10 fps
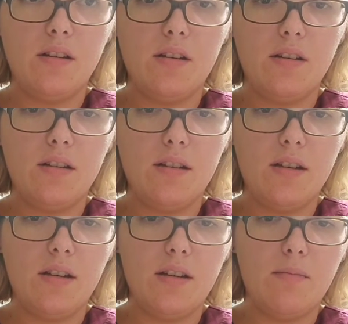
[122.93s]
Maybe
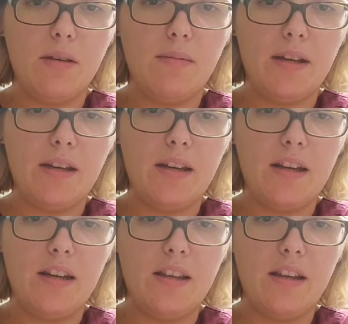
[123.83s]
I can get
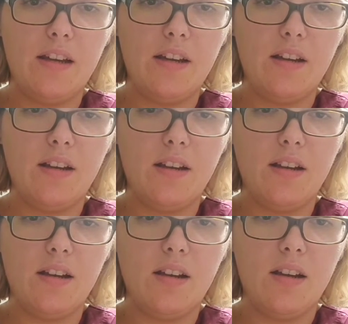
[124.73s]
it in
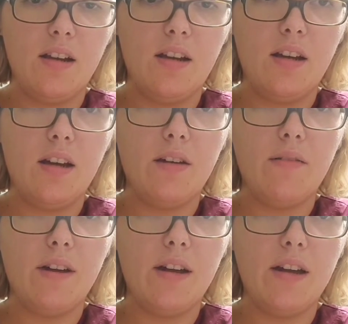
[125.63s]
there.
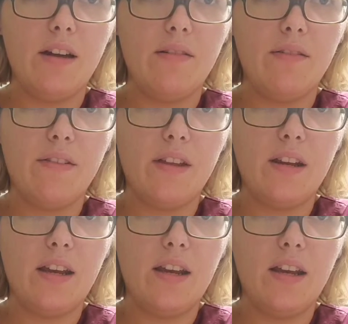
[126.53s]
Alright, we're
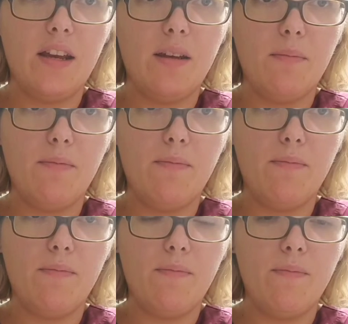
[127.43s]
filling up.
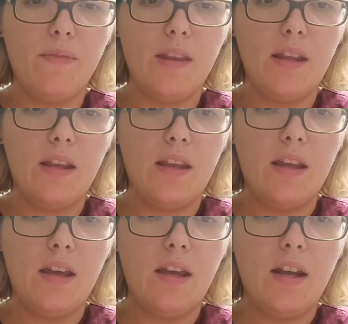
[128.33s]

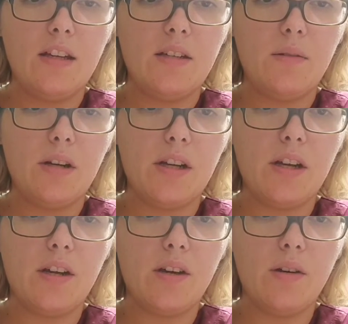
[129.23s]
And I do want to
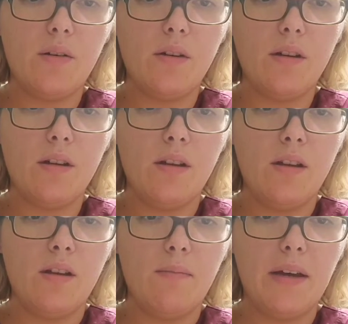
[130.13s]
go
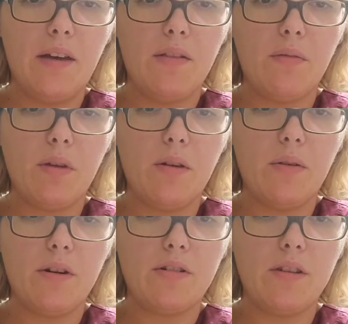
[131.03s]
about
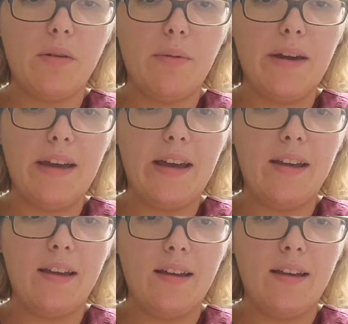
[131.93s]
3/4 of the way.